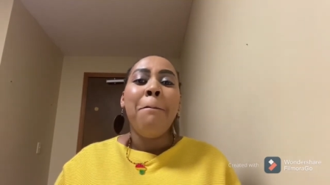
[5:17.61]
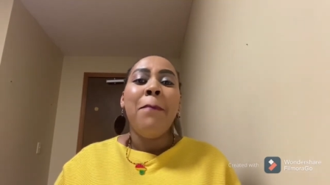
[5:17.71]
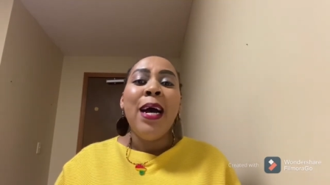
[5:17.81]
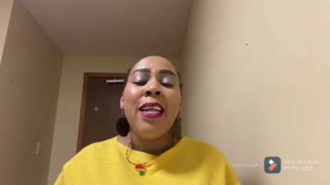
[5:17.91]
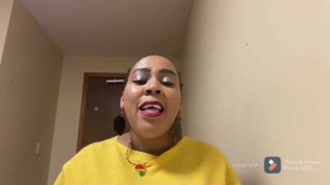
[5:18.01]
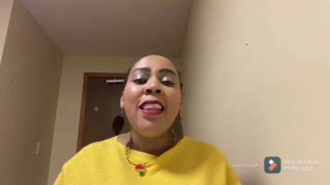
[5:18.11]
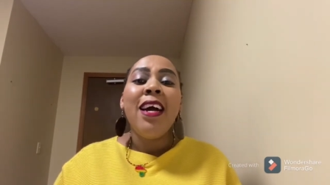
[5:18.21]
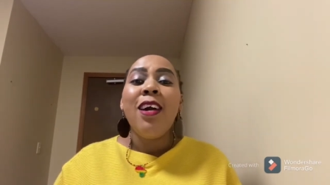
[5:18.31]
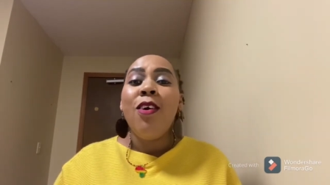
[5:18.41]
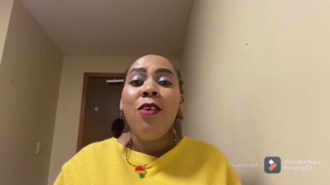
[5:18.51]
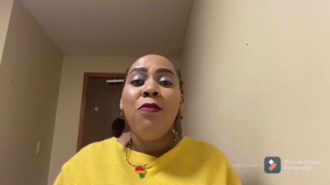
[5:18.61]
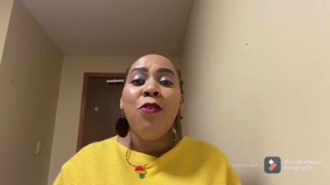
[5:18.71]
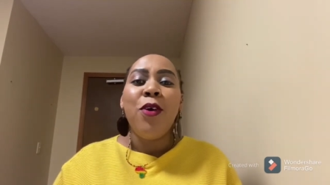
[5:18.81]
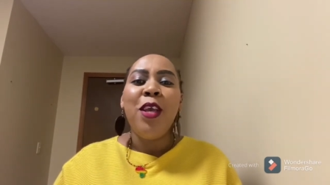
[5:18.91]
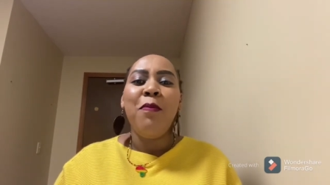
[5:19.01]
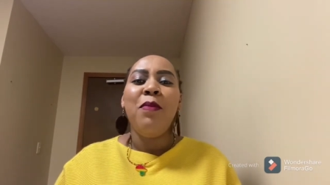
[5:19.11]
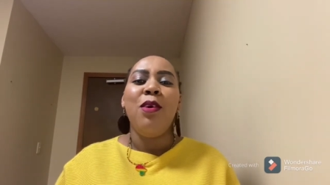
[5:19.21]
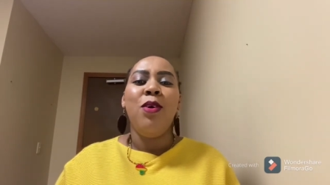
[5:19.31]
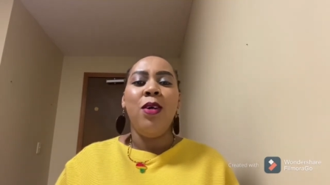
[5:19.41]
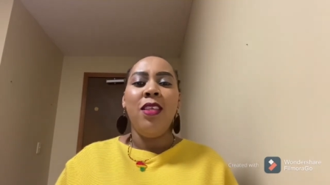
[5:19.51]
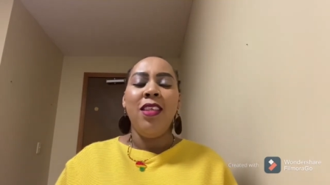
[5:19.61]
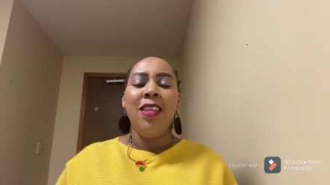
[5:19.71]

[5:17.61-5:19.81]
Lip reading: But I thank God for him, because